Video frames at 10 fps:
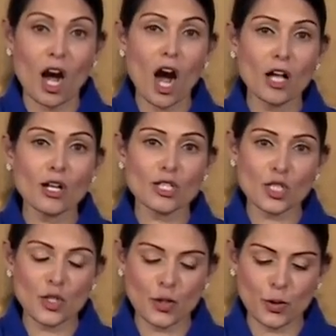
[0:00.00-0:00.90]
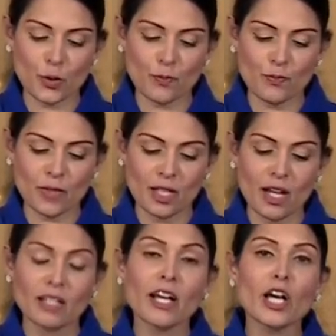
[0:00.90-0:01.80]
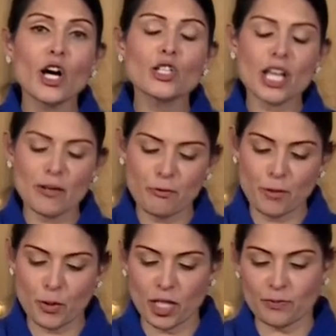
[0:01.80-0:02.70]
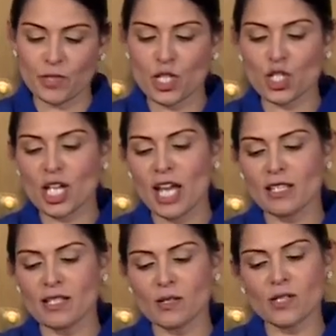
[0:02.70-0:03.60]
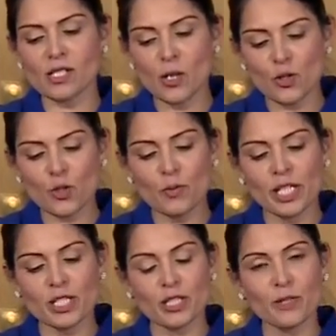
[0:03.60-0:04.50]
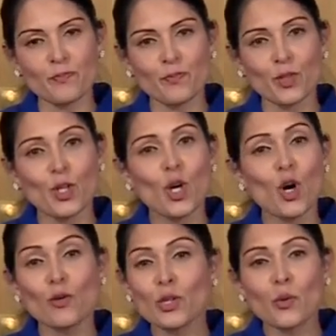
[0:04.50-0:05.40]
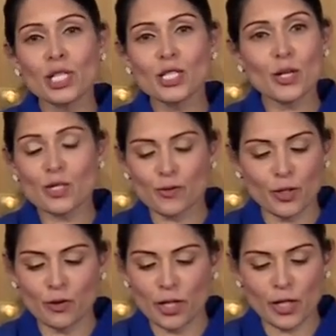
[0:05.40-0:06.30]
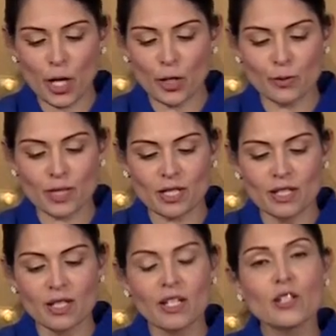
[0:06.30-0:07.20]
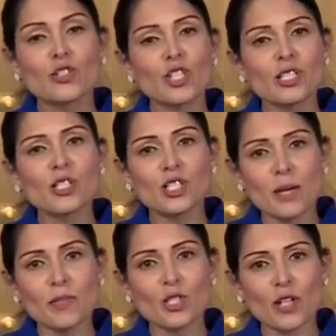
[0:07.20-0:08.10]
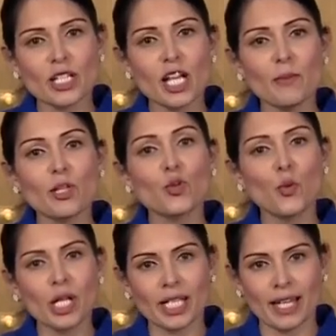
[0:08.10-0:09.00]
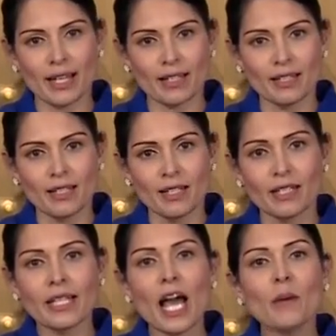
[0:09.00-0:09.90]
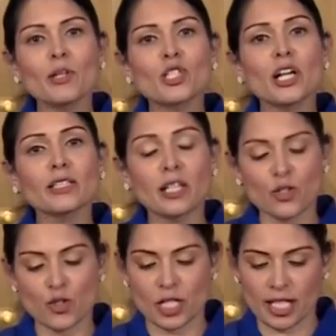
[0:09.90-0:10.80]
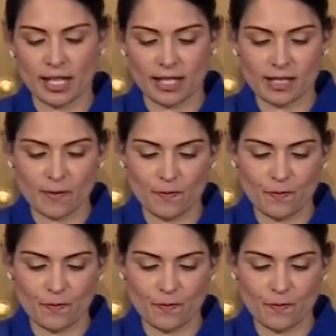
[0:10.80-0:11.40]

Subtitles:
I ask you, and I urge everyone, to share this on social media or in the windows of your own homes, just to demonstrate how much we care and how much our country cares.